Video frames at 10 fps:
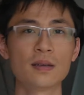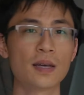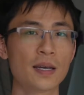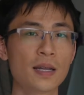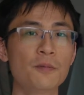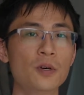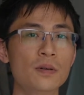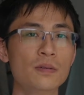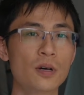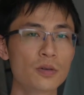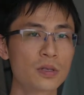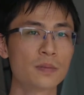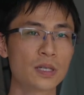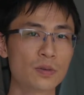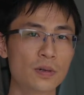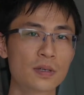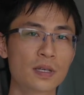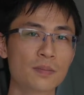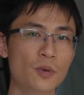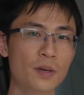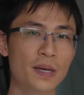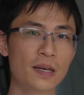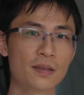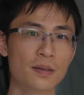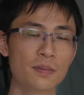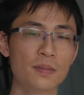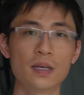And I will also be talking more about them